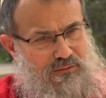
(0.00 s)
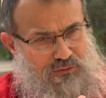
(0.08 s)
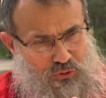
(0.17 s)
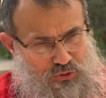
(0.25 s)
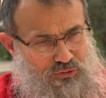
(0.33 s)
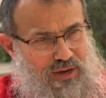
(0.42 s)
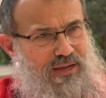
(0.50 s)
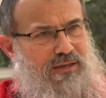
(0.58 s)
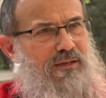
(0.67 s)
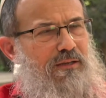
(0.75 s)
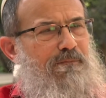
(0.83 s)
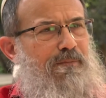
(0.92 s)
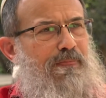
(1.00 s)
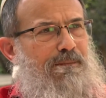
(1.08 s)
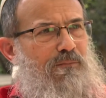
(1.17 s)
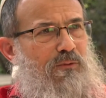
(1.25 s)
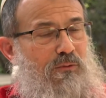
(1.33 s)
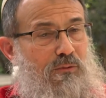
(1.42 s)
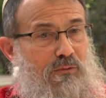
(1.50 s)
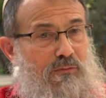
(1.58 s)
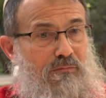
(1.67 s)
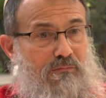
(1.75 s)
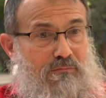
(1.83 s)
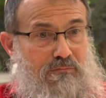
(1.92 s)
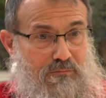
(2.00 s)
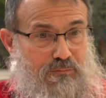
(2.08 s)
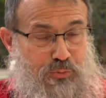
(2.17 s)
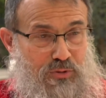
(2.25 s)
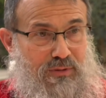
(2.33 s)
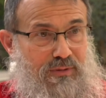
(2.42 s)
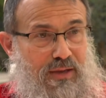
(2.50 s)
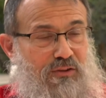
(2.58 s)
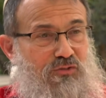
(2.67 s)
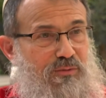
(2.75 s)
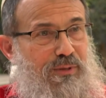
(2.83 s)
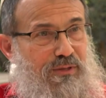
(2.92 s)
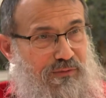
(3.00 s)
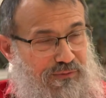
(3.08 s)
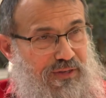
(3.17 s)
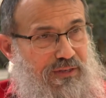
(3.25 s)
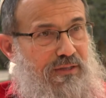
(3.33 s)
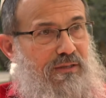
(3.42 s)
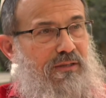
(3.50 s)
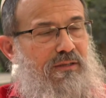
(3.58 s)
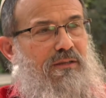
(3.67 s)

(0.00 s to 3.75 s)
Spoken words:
Ukraine. Putin has to be defeated.